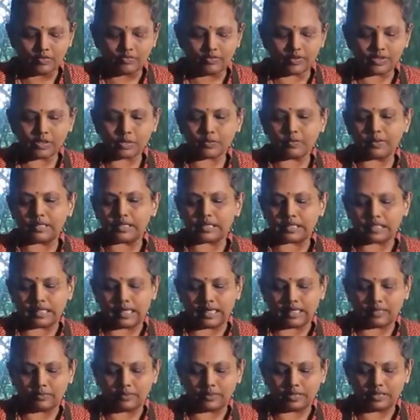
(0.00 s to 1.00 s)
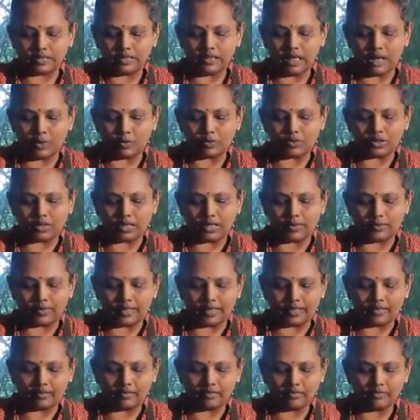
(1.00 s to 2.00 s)
First we'll start with the outer
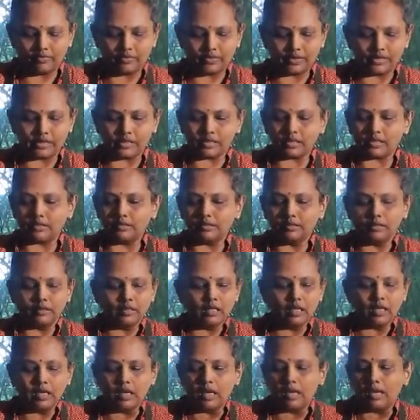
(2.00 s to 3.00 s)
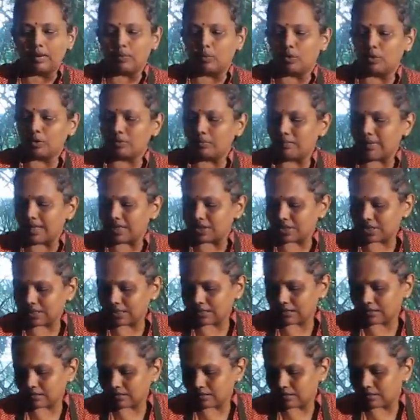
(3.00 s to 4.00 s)
covering. First, one
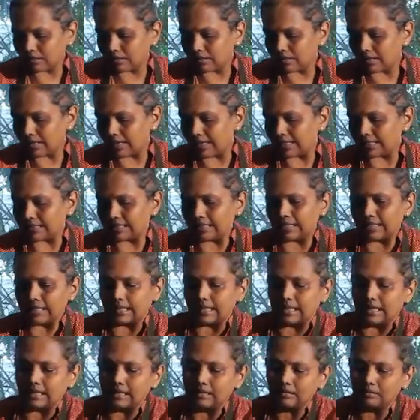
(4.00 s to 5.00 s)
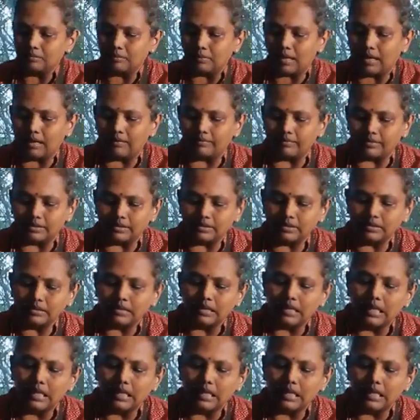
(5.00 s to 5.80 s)
measure eduthinga maavu